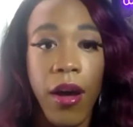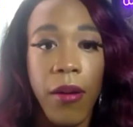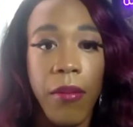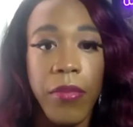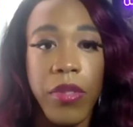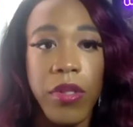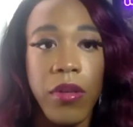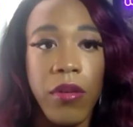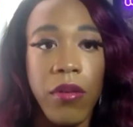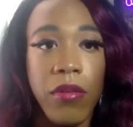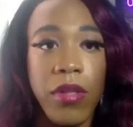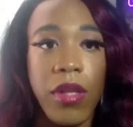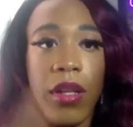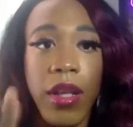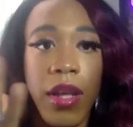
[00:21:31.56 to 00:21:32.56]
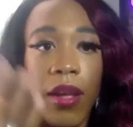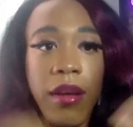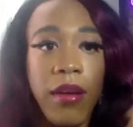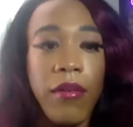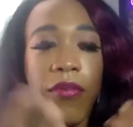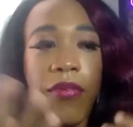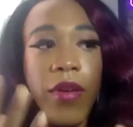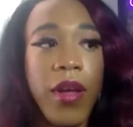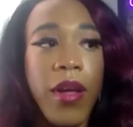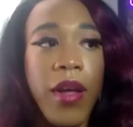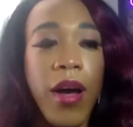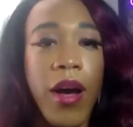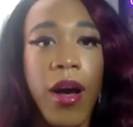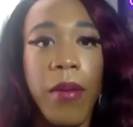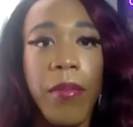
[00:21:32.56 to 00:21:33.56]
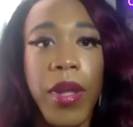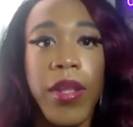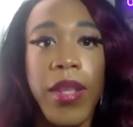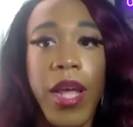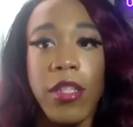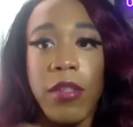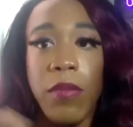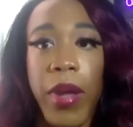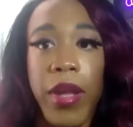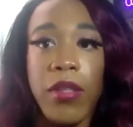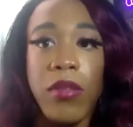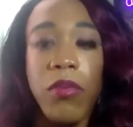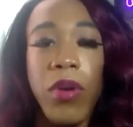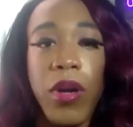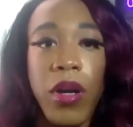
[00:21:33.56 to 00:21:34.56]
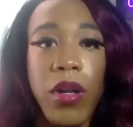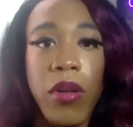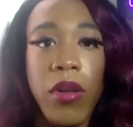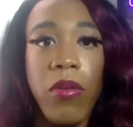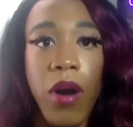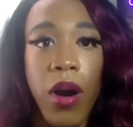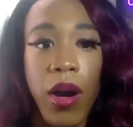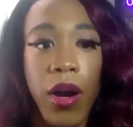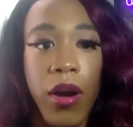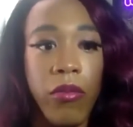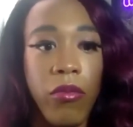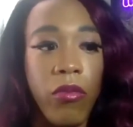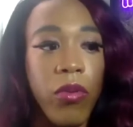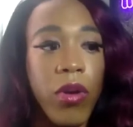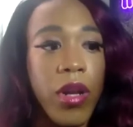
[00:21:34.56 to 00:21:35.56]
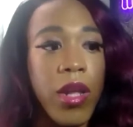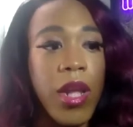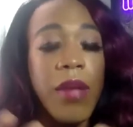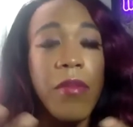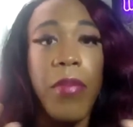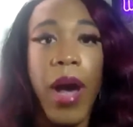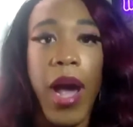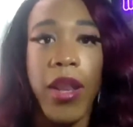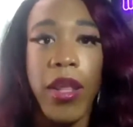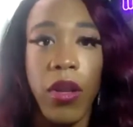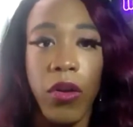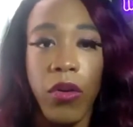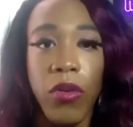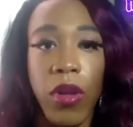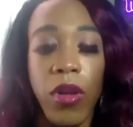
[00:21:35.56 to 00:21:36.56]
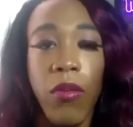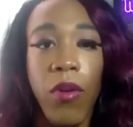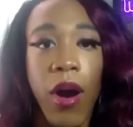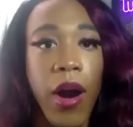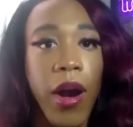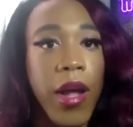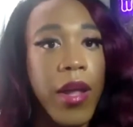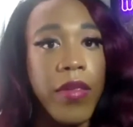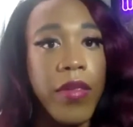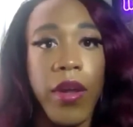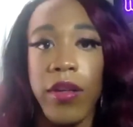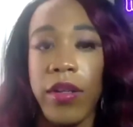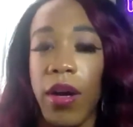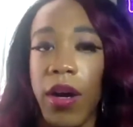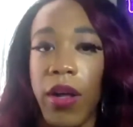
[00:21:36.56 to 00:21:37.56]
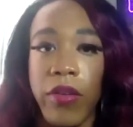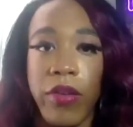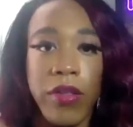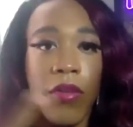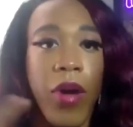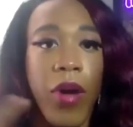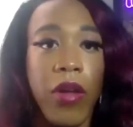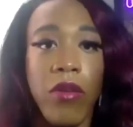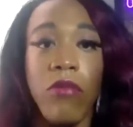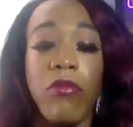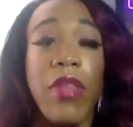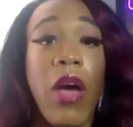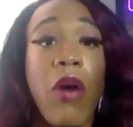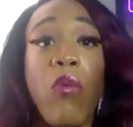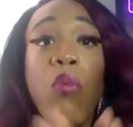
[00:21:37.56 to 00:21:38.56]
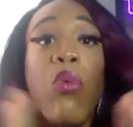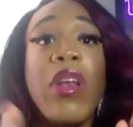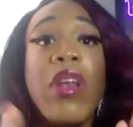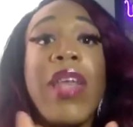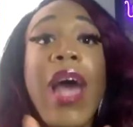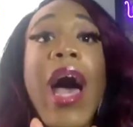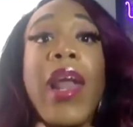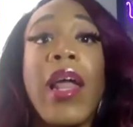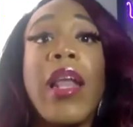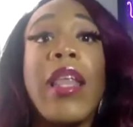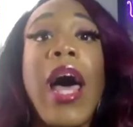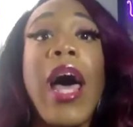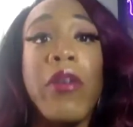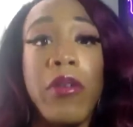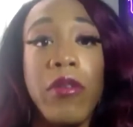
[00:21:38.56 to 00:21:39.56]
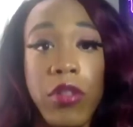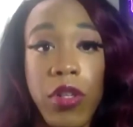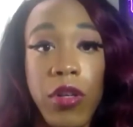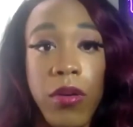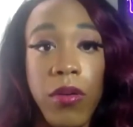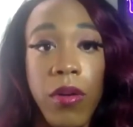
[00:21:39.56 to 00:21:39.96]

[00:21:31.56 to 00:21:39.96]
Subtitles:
to live in that space where you are really embodying who you are, and the others around you that would not allow you to